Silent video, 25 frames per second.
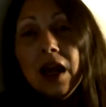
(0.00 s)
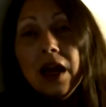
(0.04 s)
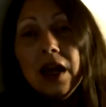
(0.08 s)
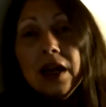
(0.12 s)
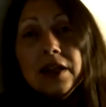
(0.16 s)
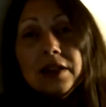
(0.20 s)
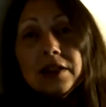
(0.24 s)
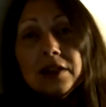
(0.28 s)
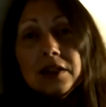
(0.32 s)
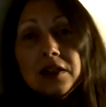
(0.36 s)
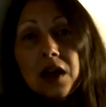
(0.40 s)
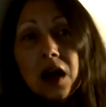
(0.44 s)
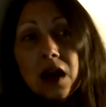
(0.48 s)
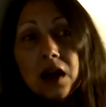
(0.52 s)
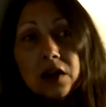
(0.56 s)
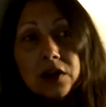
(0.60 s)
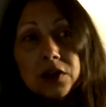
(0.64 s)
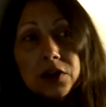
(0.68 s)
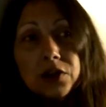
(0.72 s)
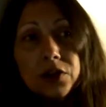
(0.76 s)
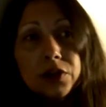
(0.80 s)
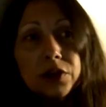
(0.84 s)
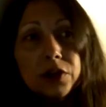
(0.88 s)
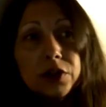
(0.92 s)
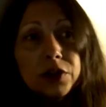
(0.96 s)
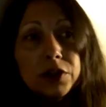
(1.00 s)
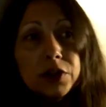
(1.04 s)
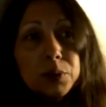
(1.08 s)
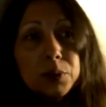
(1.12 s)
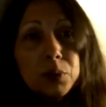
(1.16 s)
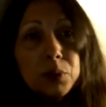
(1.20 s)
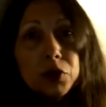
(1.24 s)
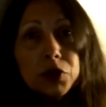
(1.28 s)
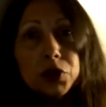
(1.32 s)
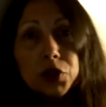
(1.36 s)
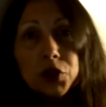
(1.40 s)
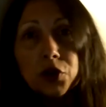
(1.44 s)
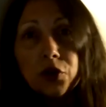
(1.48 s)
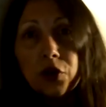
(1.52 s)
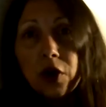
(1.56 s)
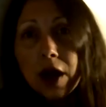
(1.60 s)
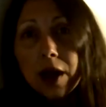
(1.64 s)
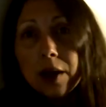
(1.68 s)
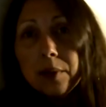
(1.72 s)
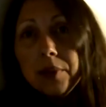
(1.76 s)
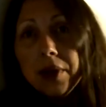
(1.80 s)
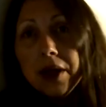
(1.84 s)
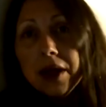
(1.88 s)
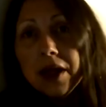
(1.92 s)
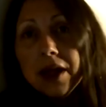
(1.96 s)
is doctors
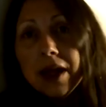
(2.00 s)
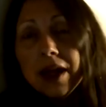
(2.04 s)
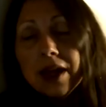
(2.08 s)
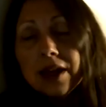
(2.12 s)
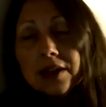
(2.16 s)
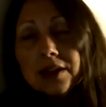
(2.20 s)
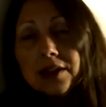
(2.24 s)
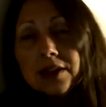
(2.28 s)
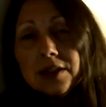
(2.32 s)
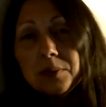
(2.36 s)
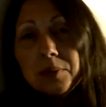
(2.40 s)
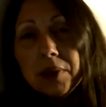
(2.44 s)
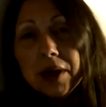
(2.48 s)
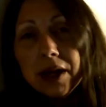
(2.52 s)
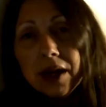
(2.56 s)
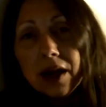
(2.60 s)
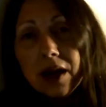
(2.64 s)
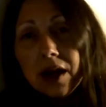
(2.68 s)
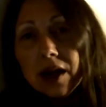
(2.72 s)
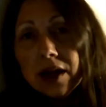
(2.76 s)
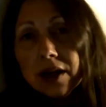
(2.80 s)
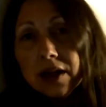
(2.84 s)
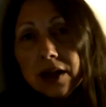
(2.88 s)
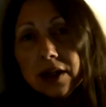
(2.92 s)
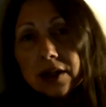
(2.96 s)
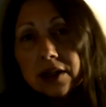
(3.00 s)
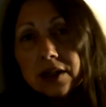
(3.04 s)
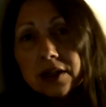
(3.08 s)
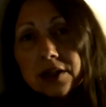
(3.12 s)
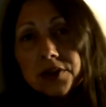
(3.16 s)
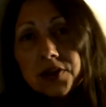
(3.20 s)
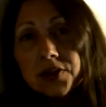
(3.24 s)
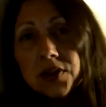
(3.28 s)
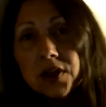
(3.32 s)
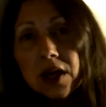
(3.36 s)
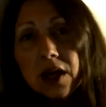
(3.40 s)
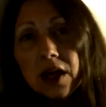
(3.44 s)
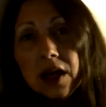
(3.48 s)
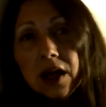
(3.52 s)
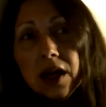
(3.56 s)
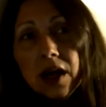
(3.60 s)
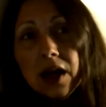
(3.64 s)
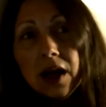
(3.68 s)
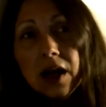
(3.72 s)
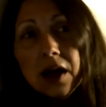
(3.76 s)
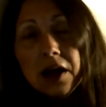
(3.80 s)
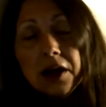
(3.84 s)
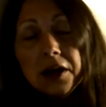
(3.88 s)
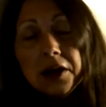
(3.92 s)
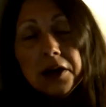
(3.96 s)
prescribing antibiotics
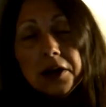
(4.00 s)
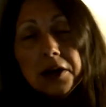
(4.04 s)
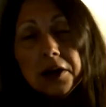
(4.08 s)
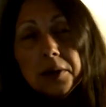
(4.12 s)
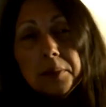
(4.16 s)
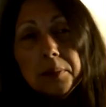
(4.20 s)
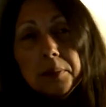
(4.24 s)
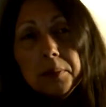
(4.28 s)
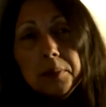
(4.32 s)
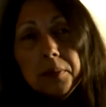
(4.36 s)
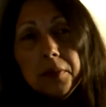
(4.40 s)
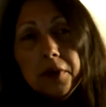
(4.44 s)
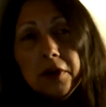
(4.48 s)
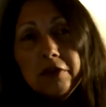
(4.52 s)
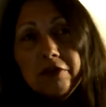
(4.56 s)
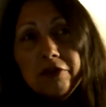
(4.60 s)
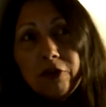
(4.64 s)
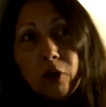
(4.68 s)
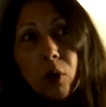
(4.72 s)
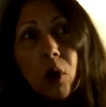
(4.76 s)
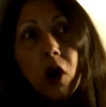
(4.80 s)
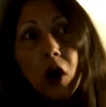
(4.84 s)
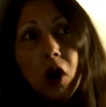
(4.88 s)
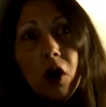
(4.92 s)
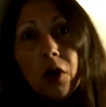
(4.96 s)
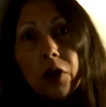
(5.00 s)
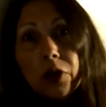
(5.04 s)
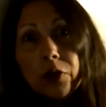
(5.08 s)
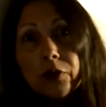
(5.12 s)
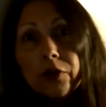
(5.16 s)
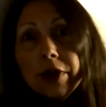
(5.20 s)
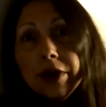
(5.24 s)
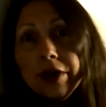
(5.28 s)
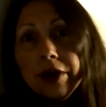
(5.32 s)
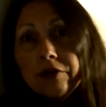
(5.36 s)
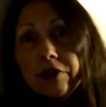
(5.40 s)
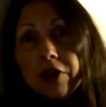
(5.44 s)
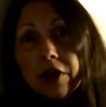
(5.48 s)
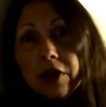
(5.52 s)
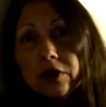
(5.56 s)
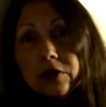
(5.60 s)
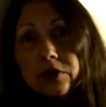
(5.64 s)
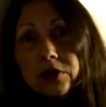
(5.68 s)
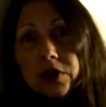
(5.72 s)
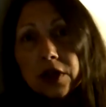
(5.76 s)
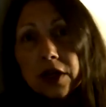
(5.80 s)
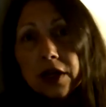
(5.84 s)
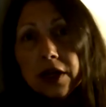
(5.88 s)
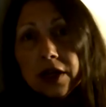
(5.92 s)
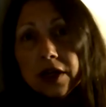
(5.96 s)
for all three of
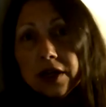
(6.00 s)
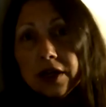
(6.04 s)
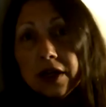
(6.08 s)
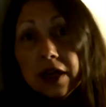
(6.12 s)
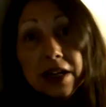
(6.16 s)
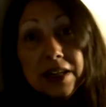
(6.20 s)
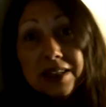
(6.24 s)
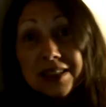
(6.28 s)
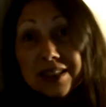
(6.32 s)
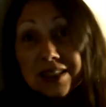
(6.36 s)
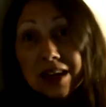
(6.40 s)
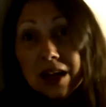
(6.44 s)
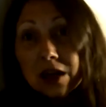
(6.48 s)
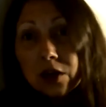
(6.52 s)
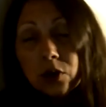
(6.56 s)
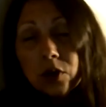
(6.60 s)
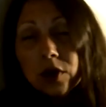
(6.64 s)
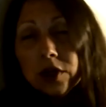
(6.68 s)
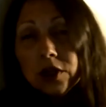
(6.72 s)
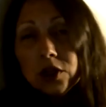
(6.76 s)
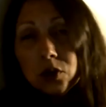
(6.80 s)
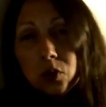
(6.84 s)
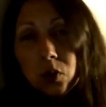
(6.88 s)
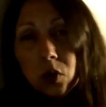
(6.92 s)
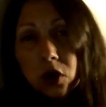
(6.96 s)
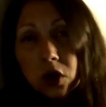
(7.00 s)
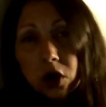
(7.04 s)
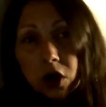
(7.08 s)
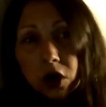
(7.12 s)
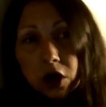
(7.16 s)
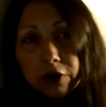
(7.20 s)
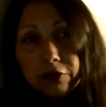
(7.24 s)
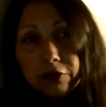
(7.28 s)
those, and it's not going to work